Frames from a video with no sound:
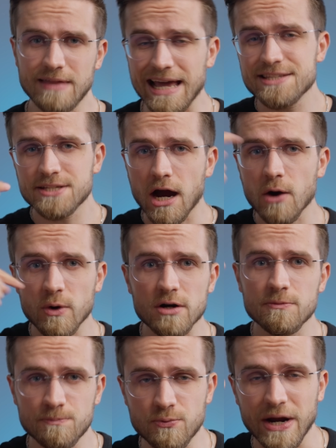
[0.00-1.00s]
That's how our
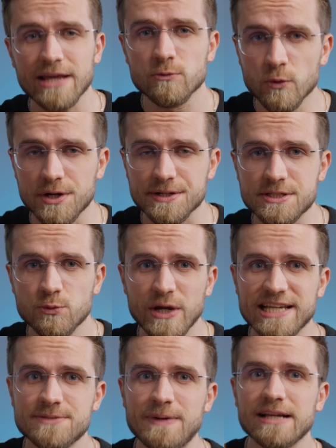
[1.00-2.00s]
brain works. We
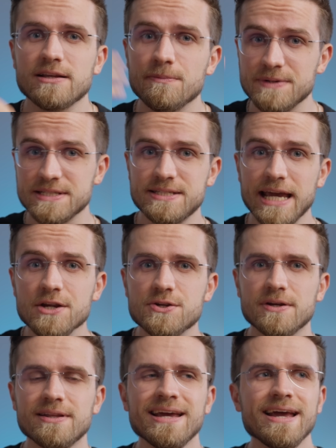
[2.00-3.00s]
expect
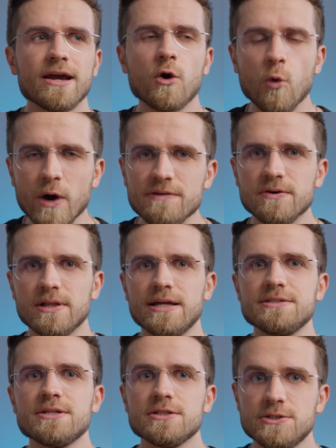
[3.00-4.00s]
compensation
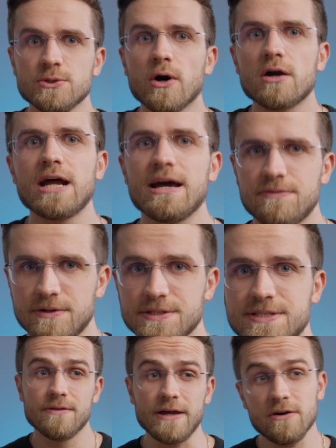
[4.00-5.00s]
equivalent to our
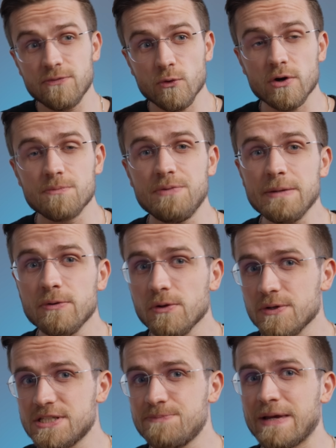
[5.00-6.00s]
efforts. Therefore, people
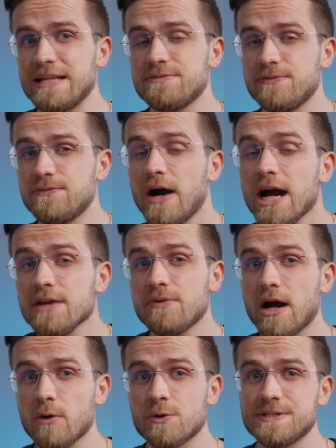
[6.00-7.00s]
who spend 5
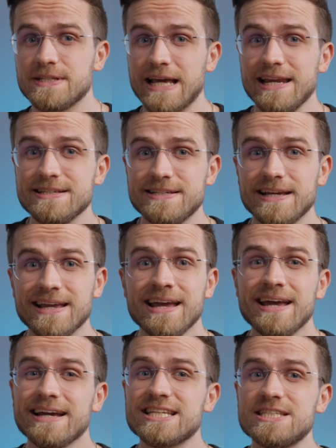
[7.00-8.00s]
hours in editing
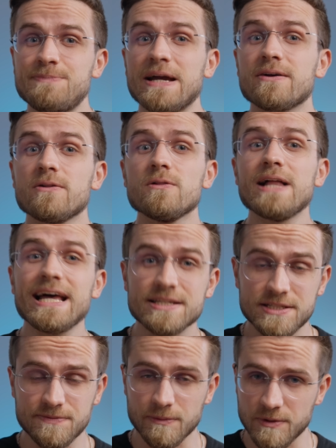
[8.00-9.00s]
expect
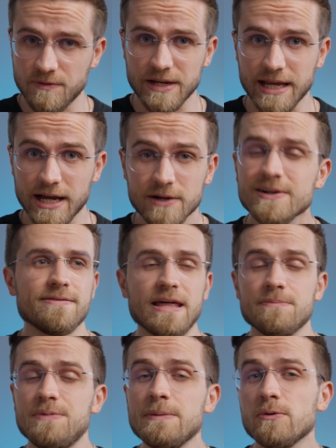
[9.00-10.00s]
less from the video
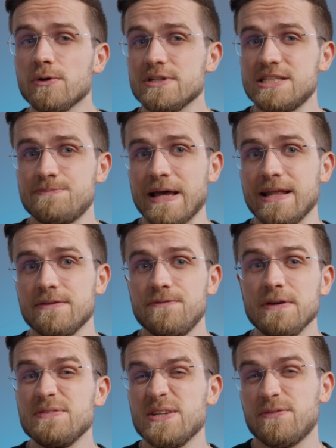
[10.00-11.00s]
than people who spend
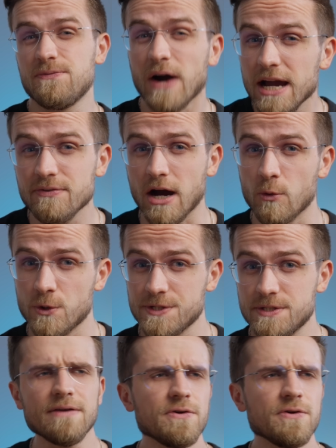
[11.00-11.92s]
55 hours.